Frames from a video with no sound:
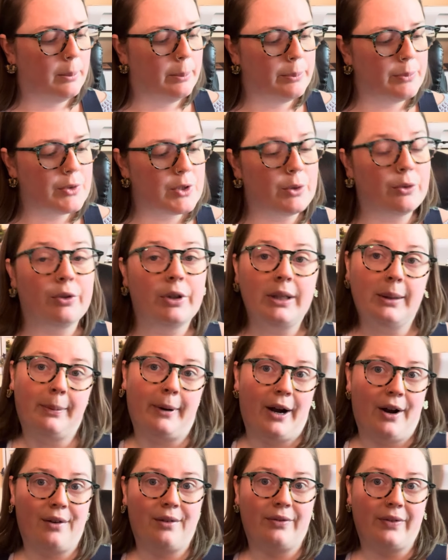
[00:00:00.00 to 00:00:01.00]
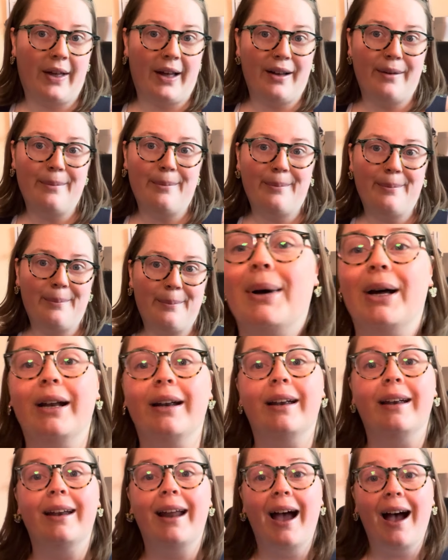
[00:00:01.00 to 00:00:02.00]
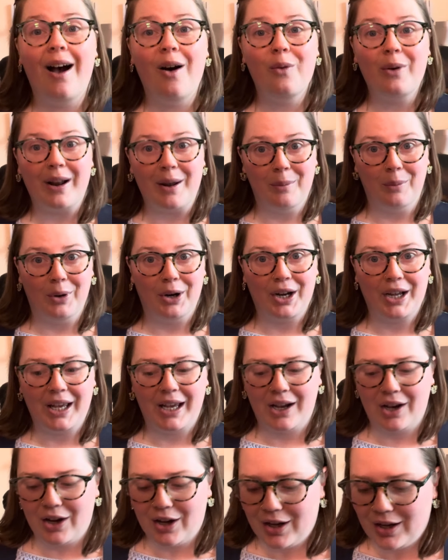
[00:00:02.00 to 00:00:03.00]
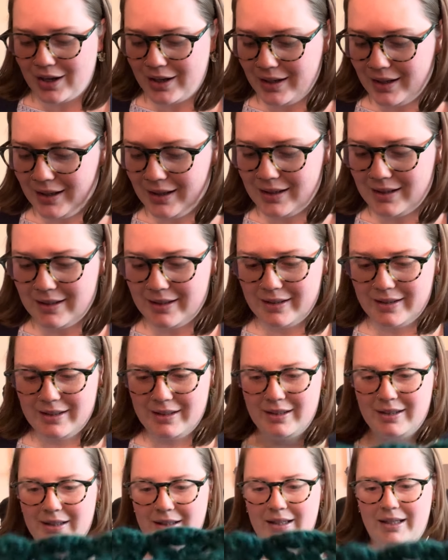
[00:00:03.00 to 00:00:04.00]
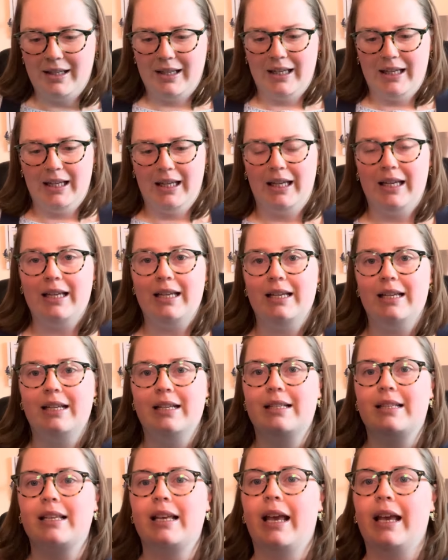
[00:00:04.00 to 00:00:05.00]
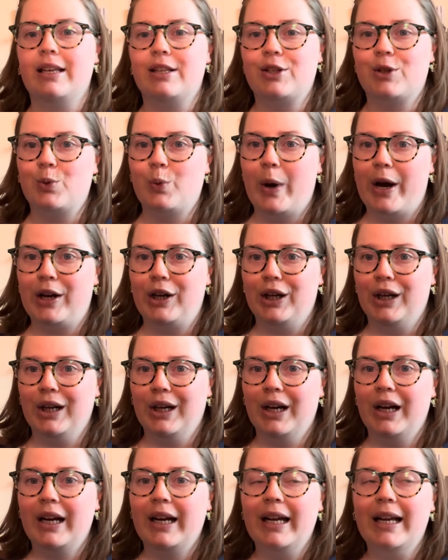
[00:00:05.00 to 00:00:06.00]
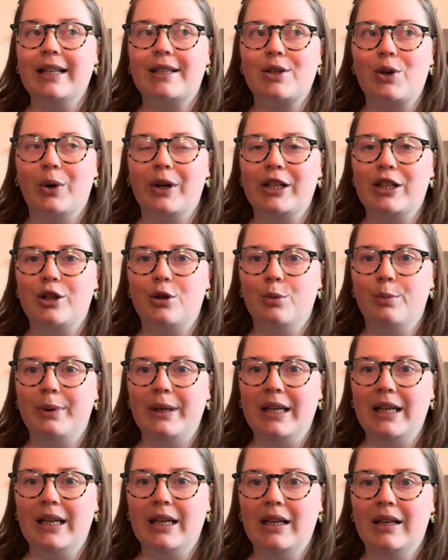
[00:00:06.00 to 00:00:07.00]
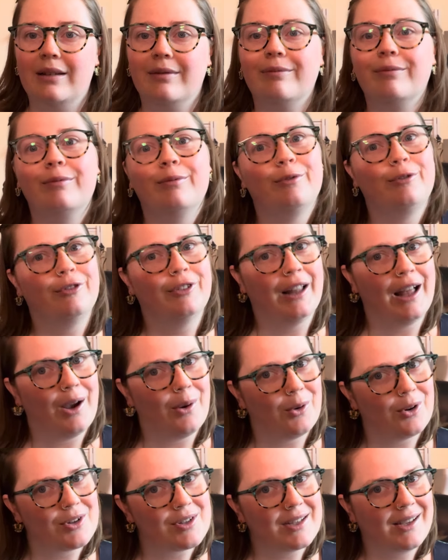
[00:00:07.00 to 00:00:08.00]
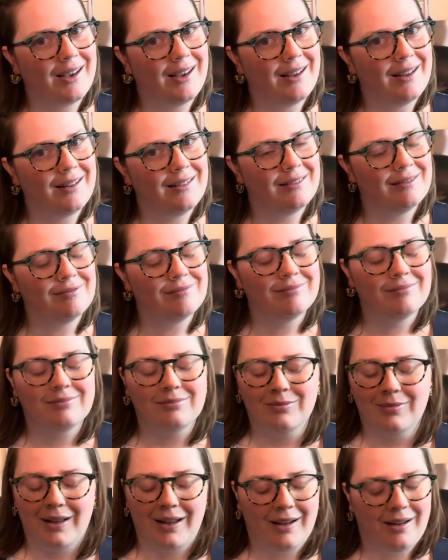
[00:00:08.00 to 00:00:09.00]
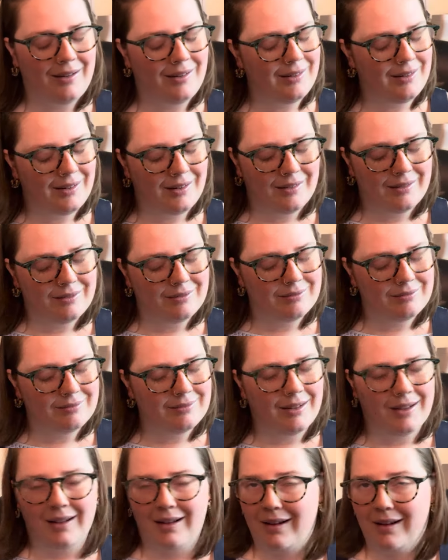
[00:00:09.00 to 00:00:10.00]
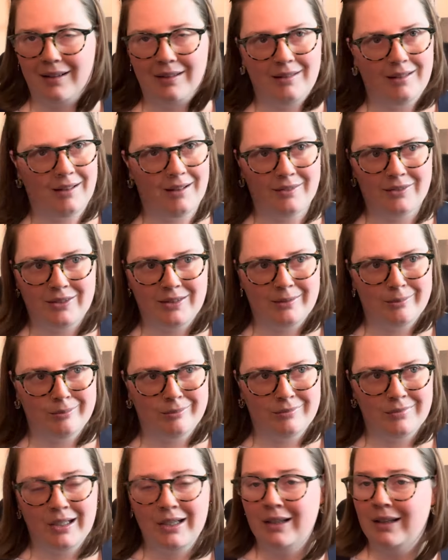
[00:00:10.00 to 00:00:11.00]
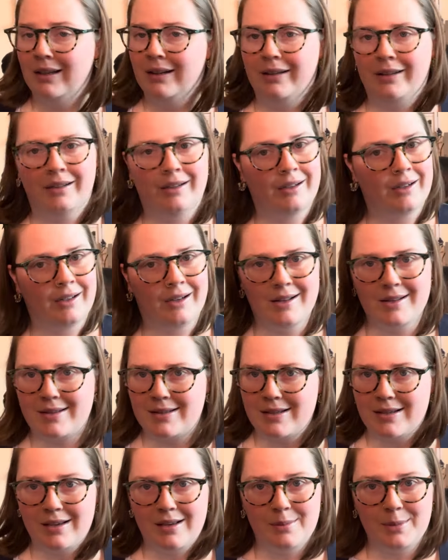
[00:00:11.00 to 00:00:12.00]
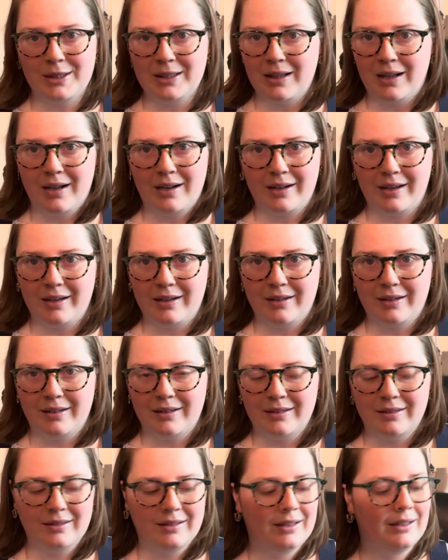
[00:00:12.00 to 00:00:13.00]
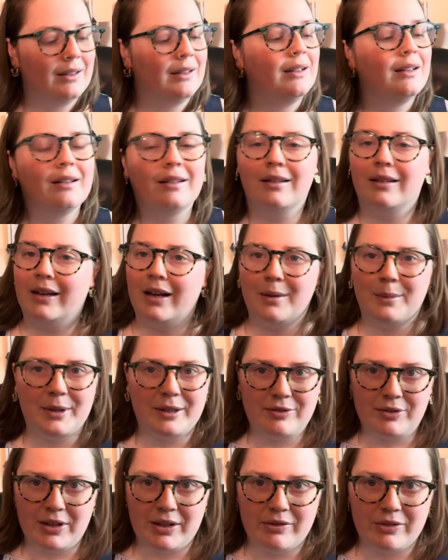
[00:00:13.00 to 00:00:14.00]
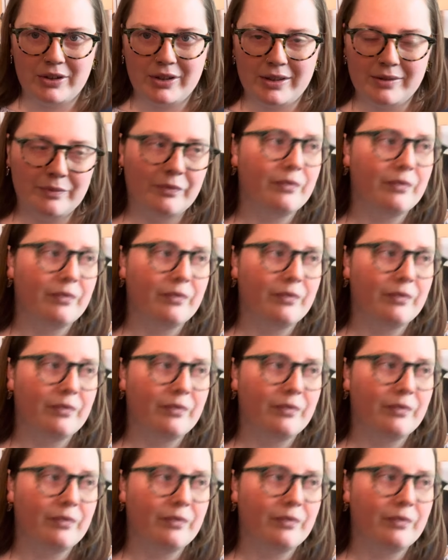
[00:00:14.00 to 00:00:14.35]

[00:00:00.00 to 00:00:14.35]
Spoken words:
So really proud of that. But now what I'm working on is a sweater. It's going to be flowers again. I know, I love them. You're gonna see them a lot here. They're my favorite.